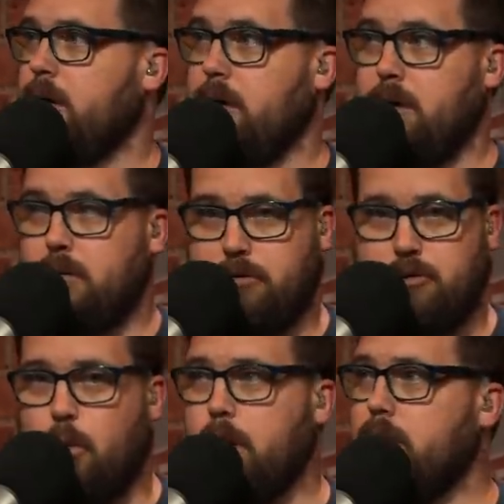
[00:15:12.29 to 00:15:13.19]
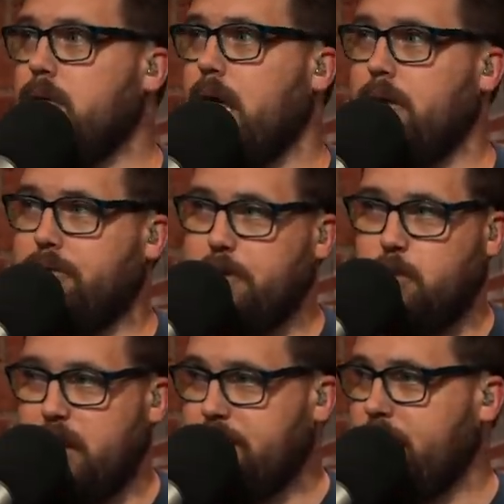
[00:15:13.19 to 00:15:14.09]
uh, Doyle healthy
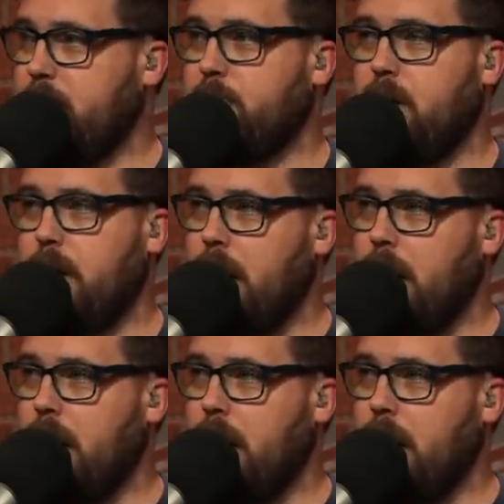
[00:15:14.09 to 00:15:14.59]
with Ebron.